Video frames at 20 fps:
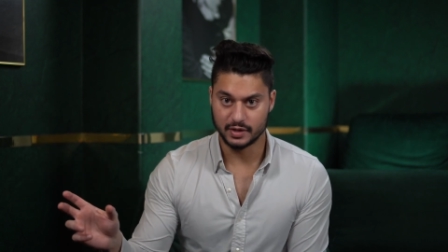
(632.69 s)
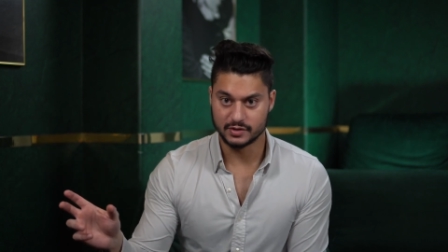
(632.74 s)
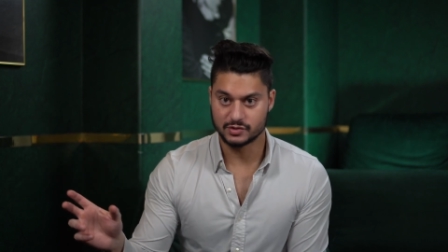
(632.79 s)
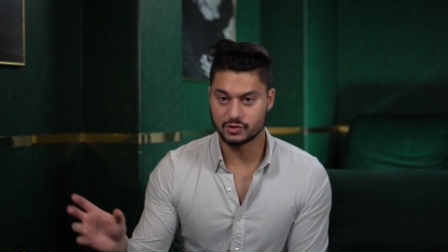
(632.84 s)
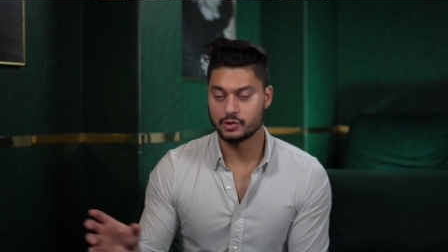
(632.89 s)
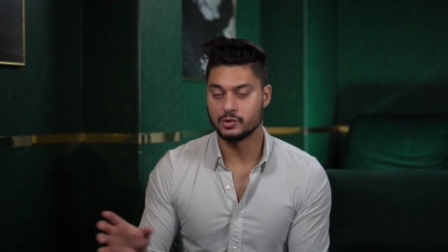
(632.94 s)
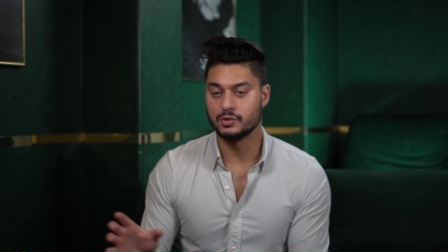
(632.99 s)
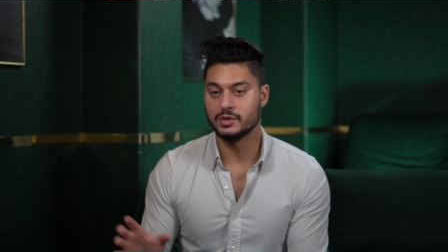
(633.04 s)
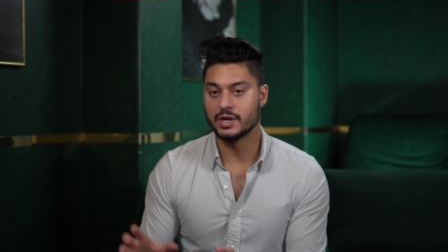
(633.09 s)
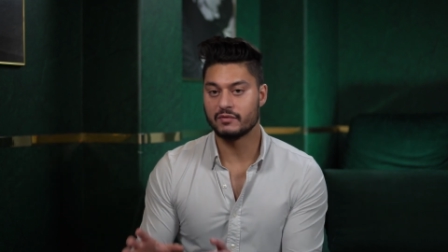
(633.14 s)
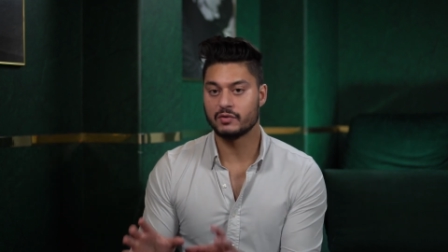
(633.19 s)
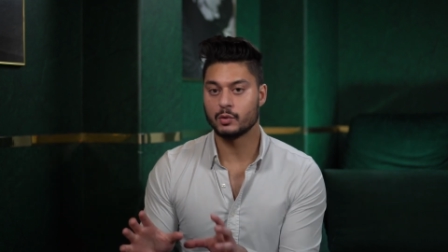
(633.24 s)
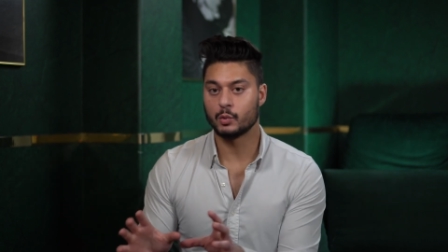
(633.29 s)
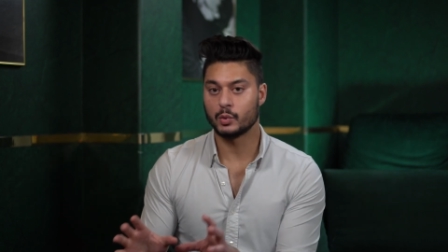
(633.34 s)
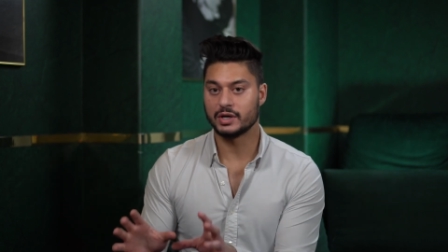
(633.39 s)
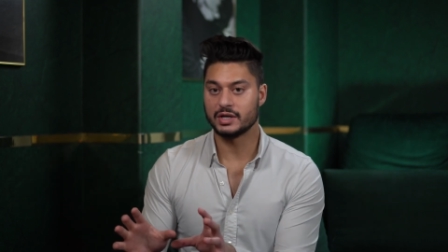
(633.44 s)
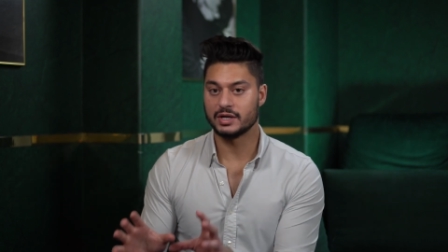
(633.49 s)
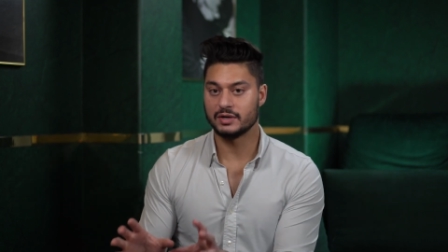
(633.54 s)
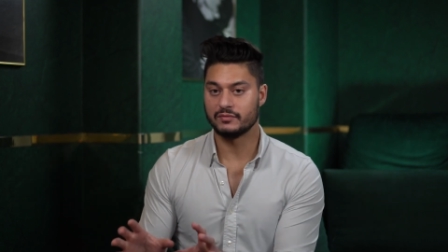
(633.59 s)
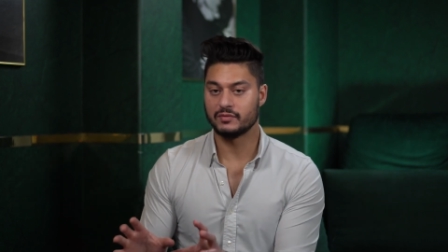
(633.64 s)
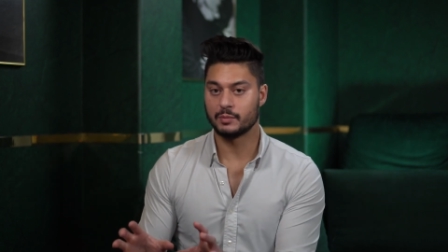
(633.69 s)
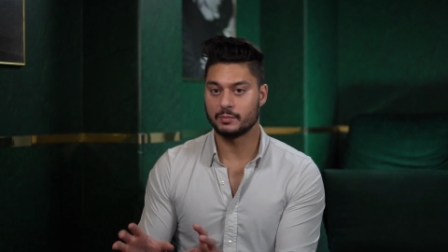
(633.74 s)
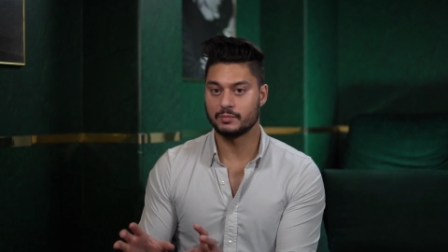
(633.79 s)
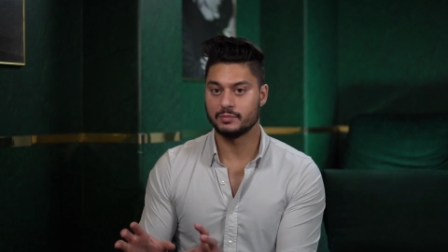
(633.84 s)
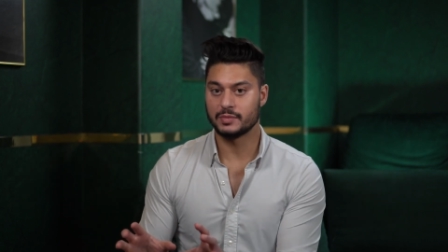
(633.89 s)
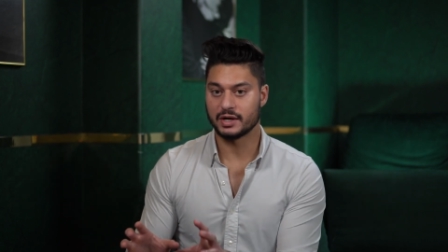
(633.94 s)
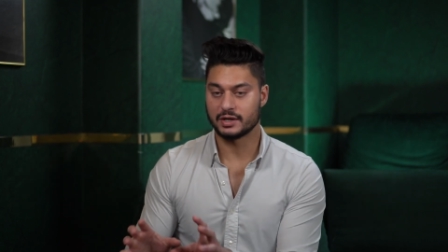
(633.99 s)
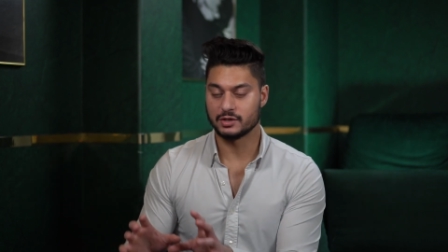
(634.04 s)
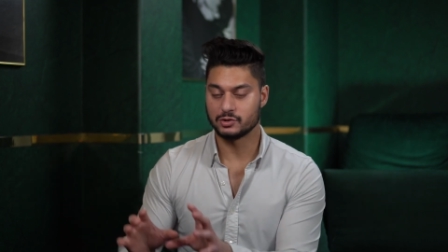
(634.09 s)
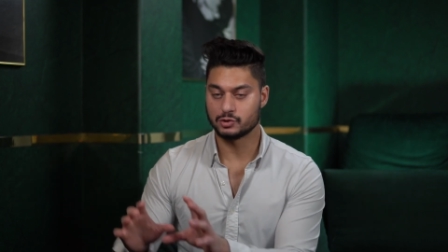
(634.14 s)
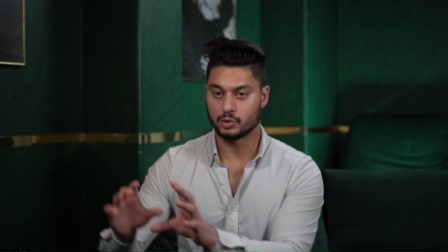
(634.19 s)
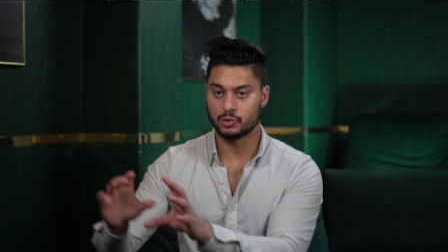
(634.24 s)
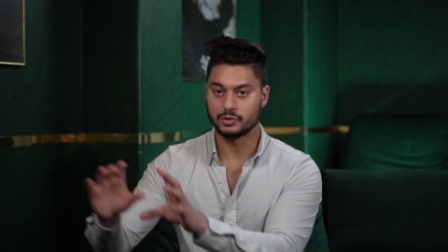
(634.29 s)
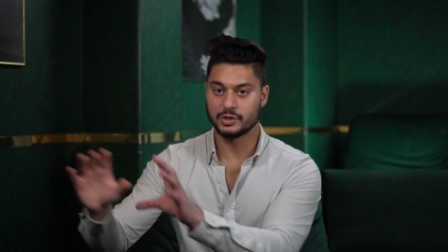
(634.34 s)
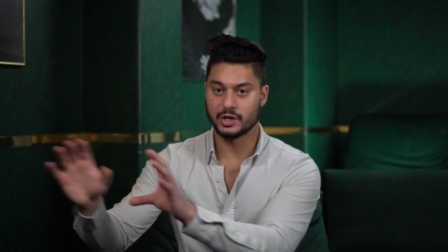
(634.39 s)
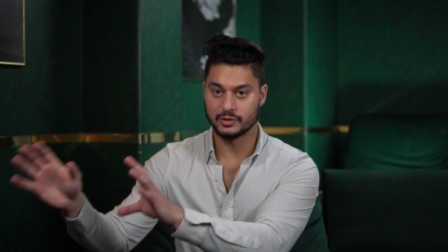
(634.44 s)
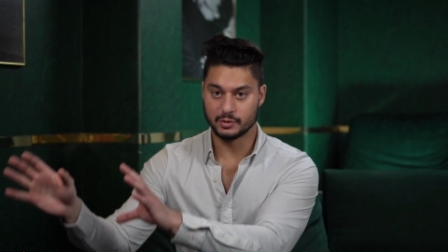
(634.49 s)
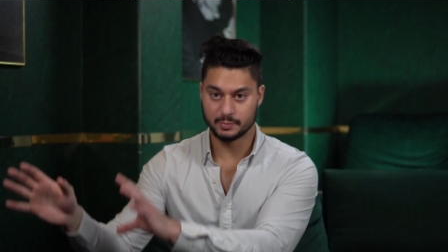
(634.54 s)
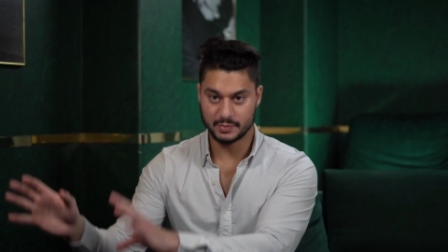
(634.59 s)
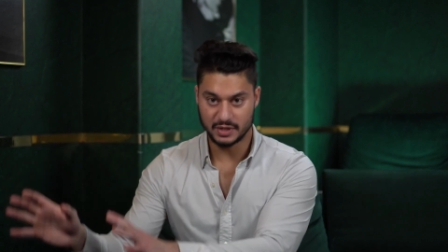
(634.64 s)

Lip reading: And so you never want to give up that control to other